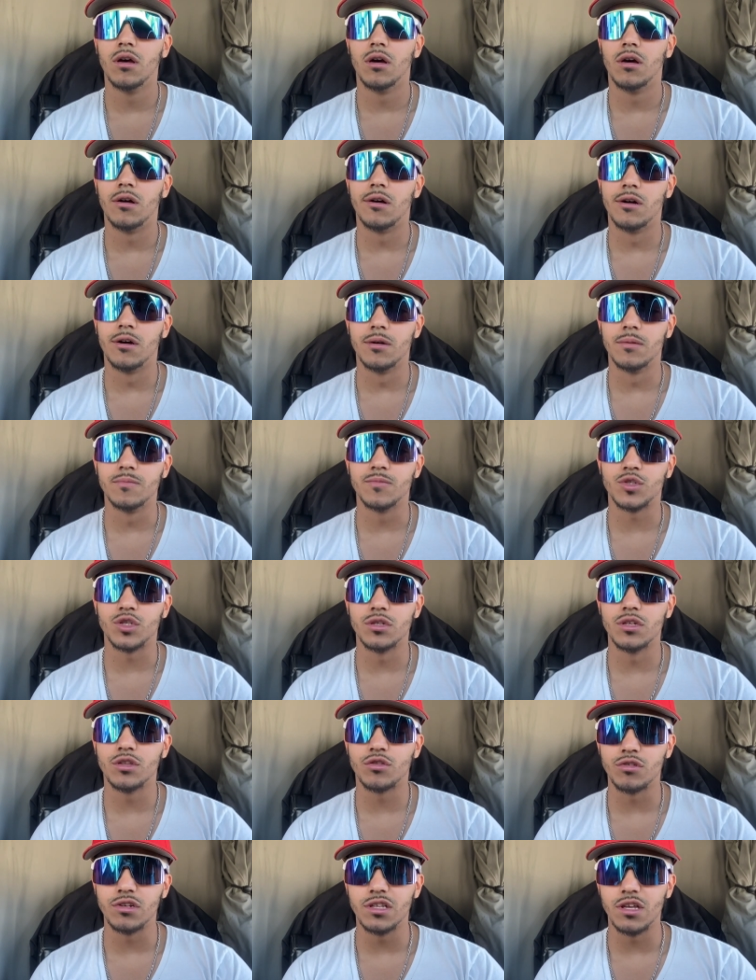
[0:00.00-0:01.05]
Um, so
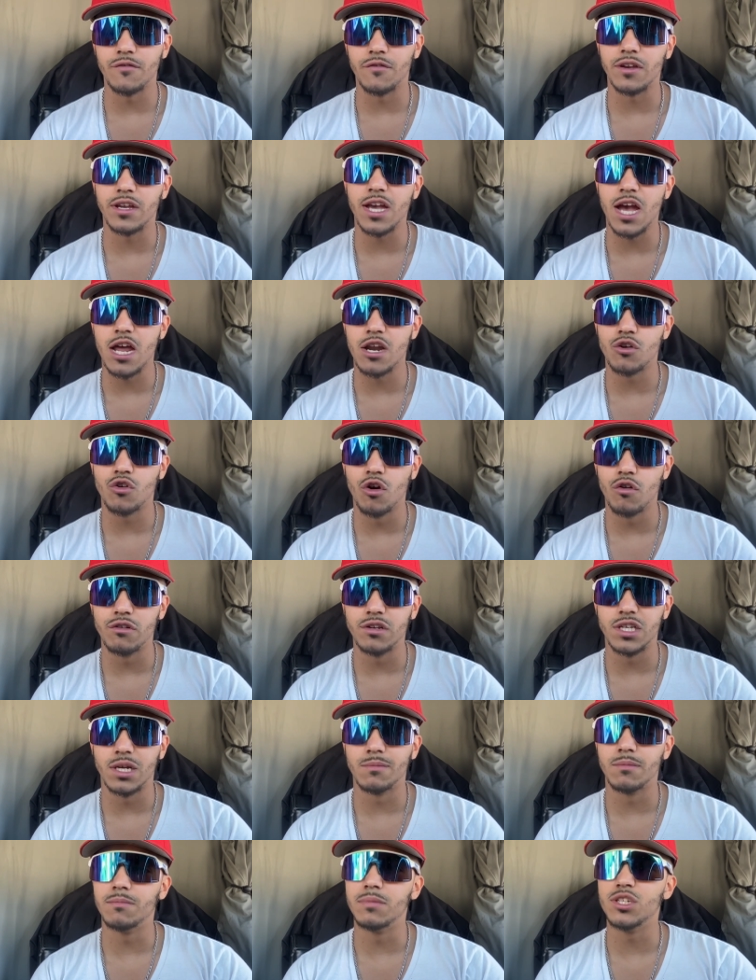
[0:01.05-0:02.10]
the three different categories
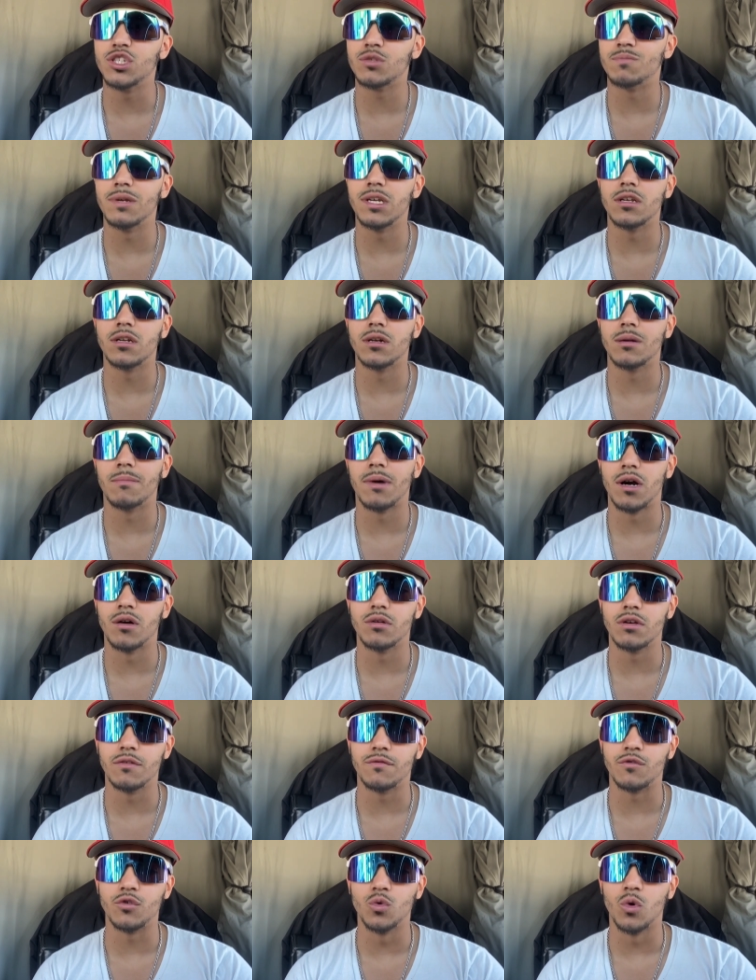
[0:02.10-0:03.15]
I'm gonna be speaking about
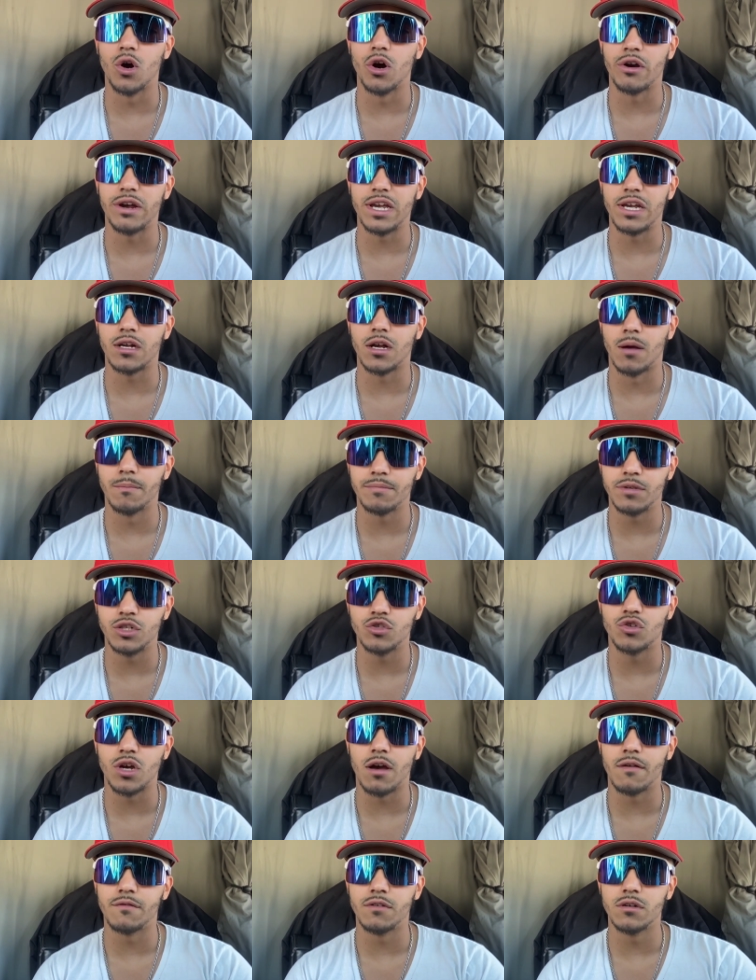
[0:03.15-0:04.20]
if you are a company
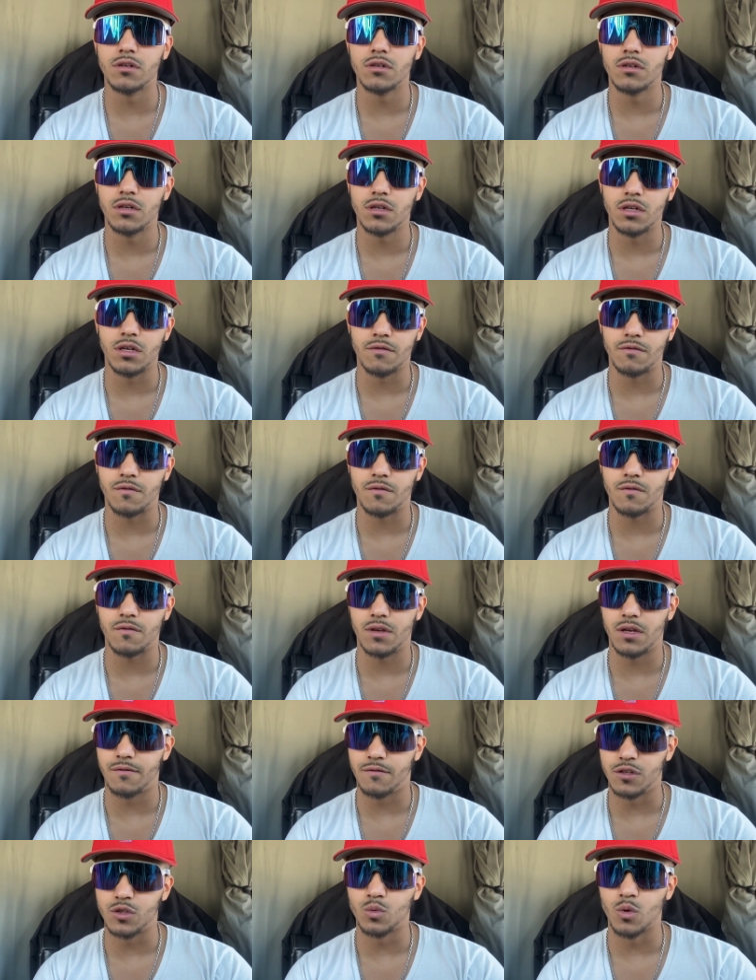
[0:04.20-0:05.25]
driver, if
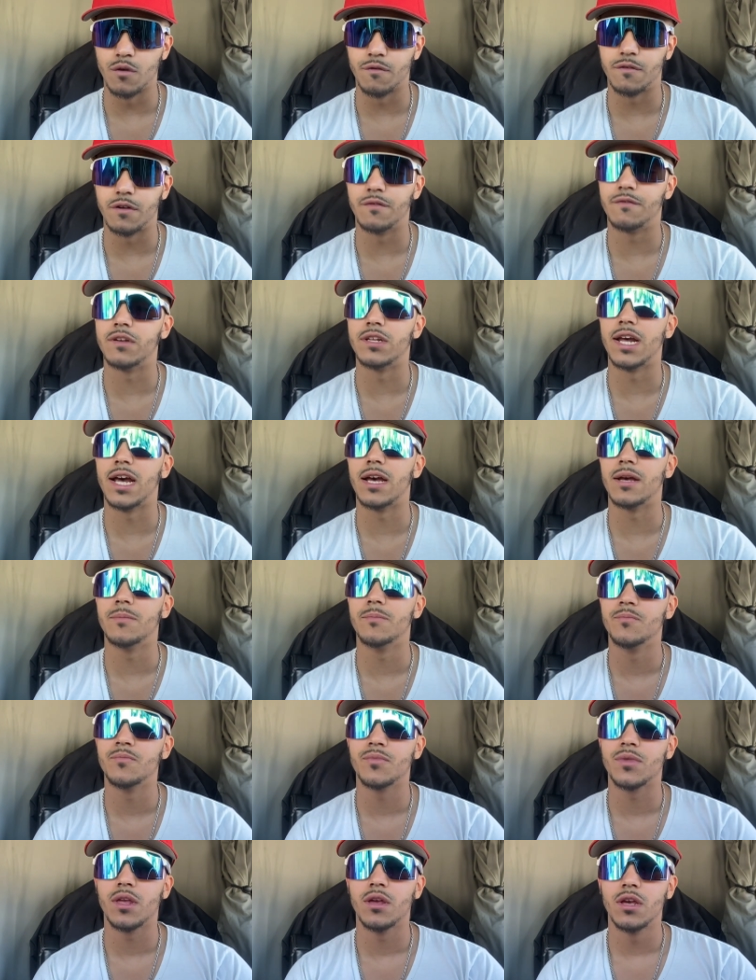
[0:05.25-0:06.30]
if it's worth it for that.
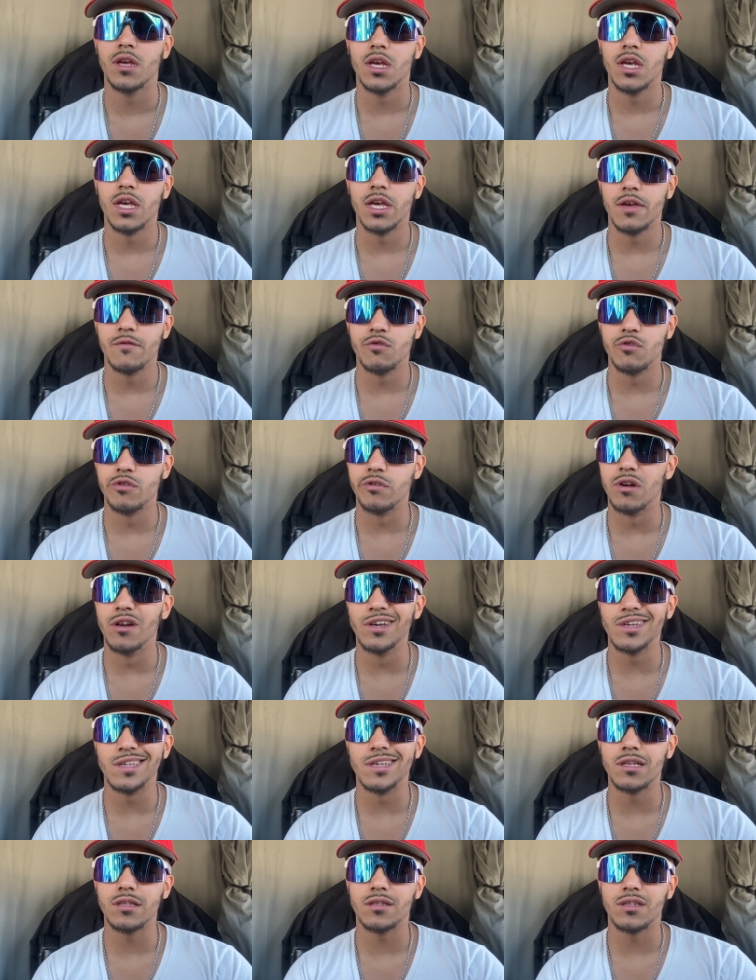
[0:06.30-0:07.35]
If you're
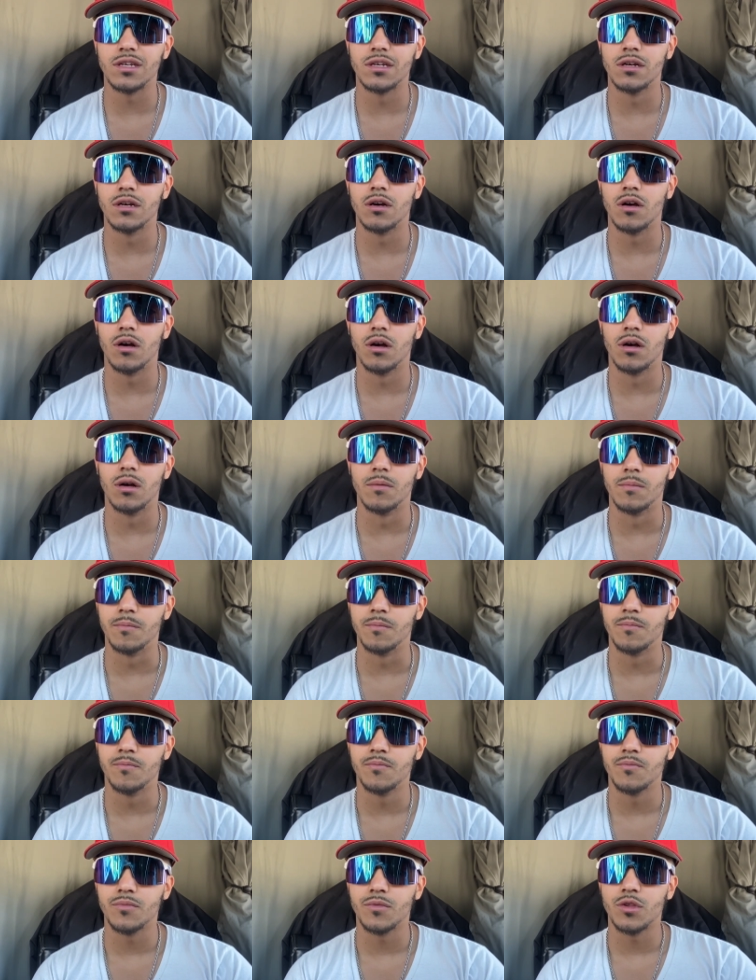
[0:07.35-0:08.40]
looking to
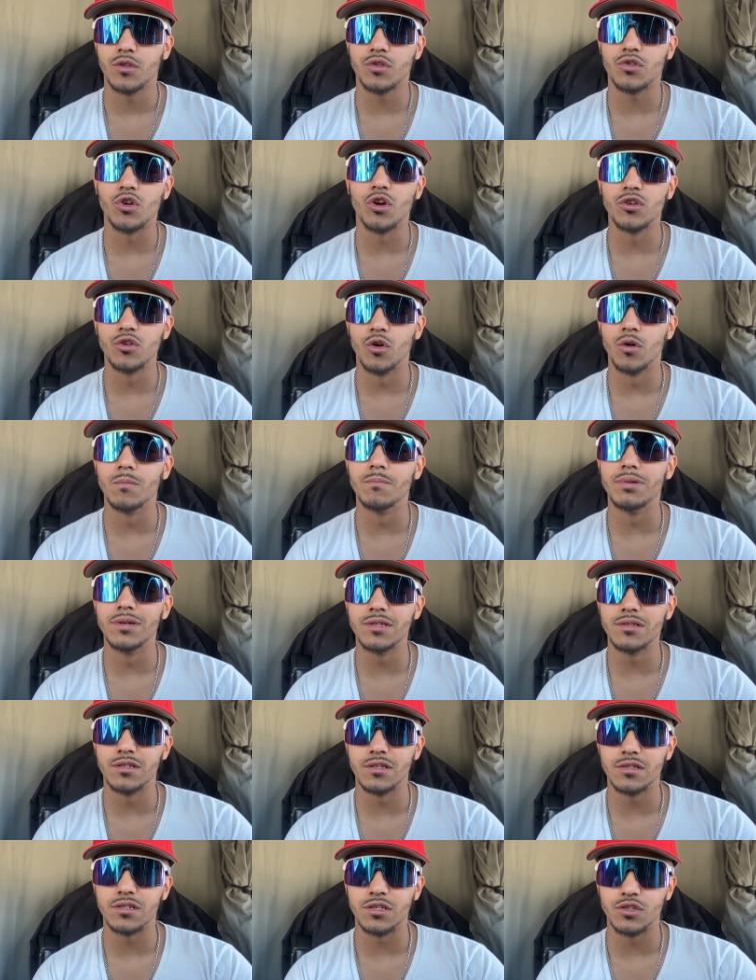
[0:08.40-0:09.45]
um, start your own
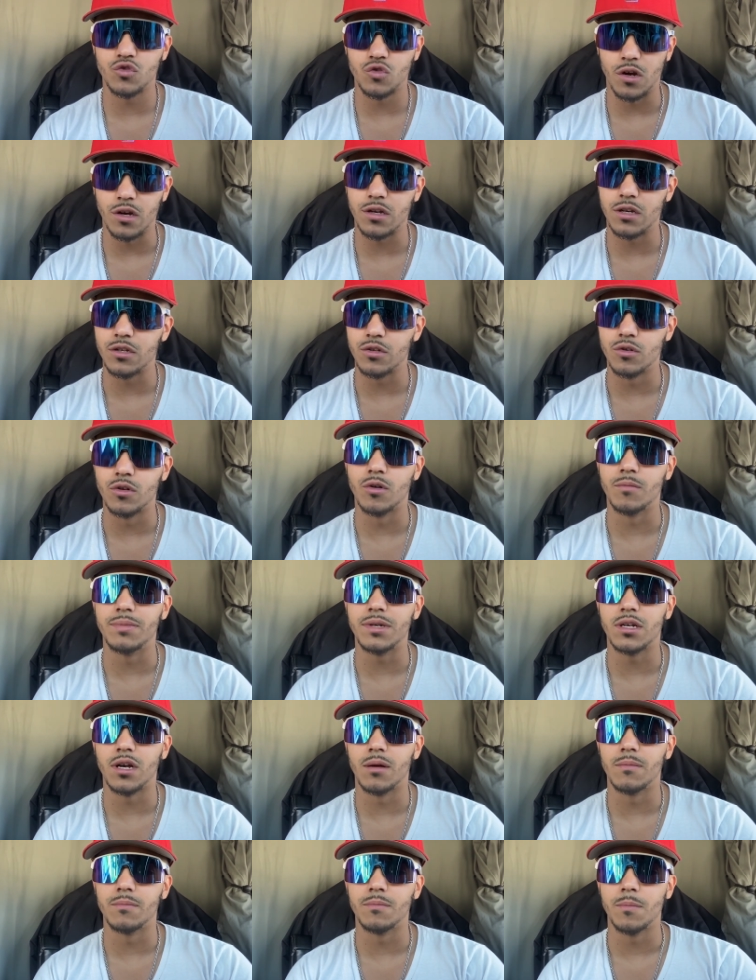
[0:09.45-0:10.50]
business in trucking, you know,
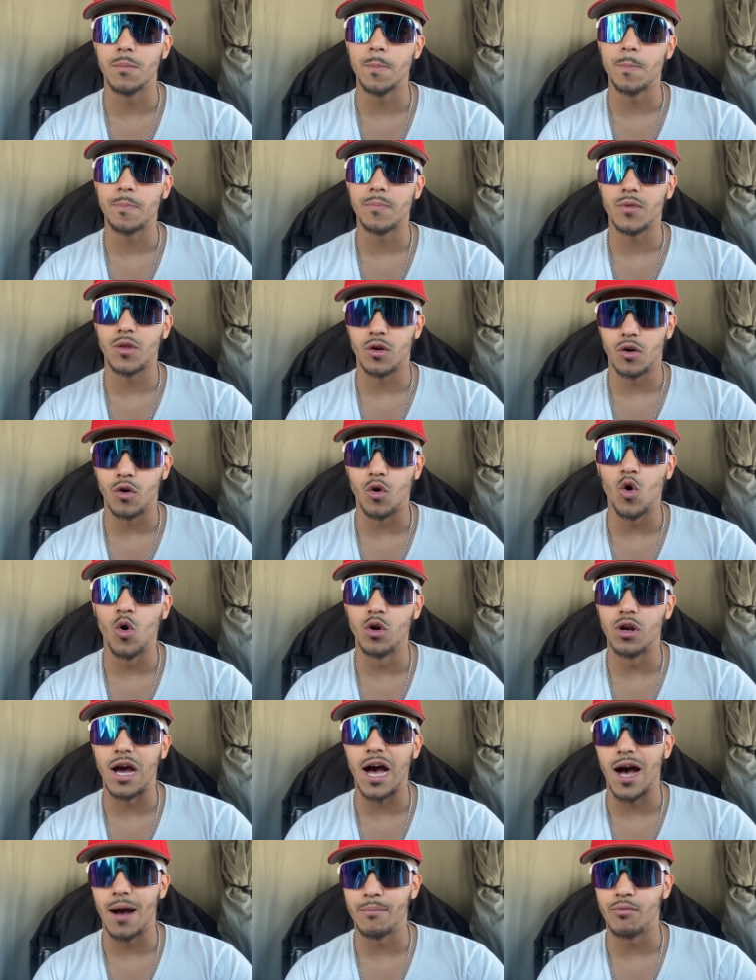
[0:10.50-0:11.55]
become an
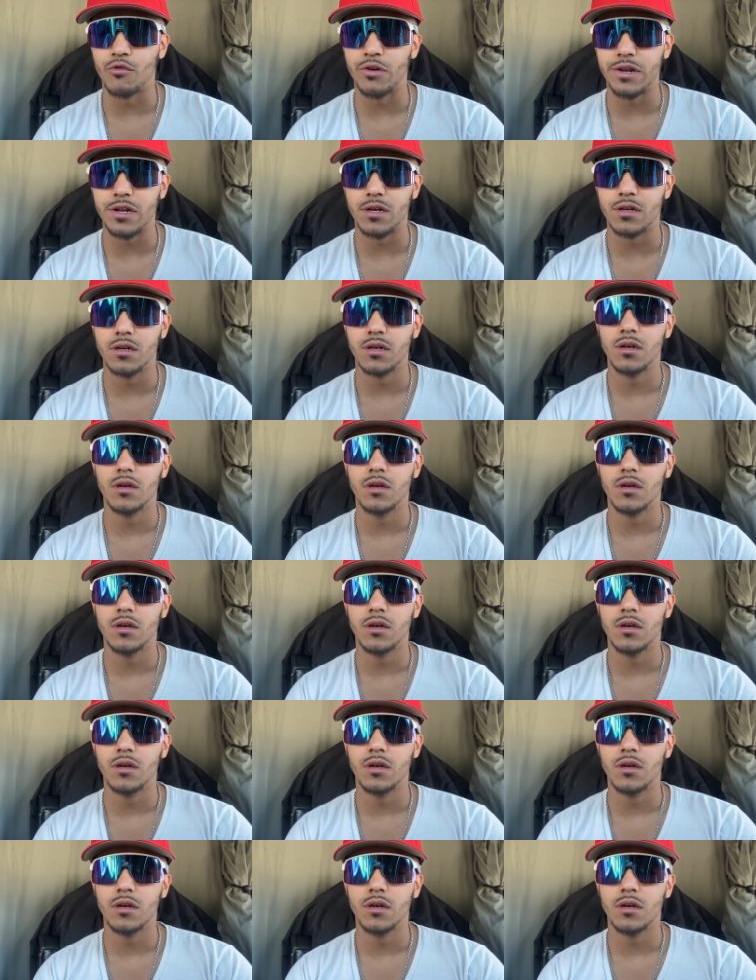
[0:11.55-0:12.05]
owner operator.